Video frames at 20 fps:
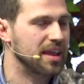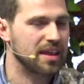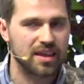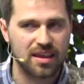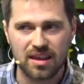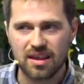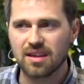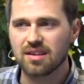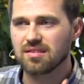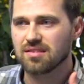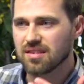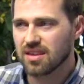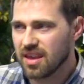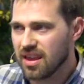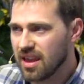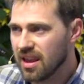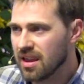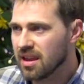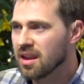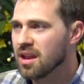that he is
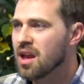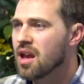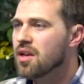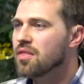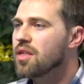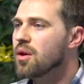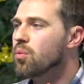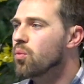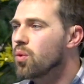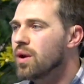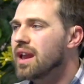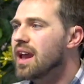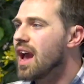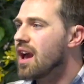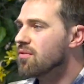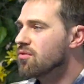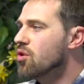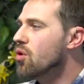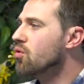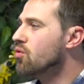king, then we
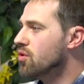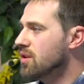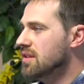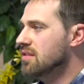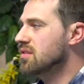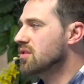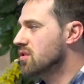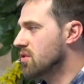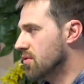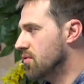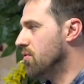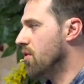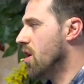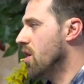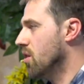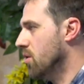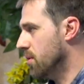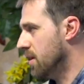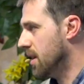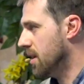have no reason to
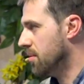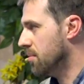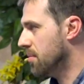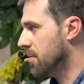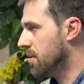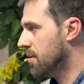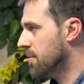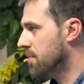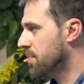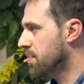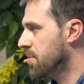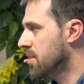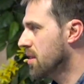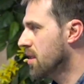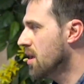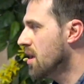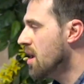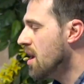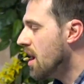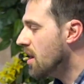follow him.
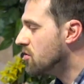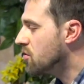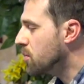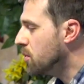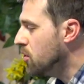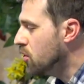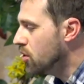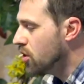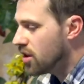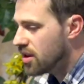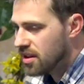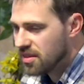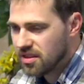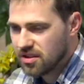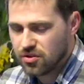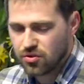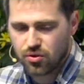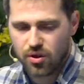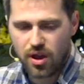And so when you look at this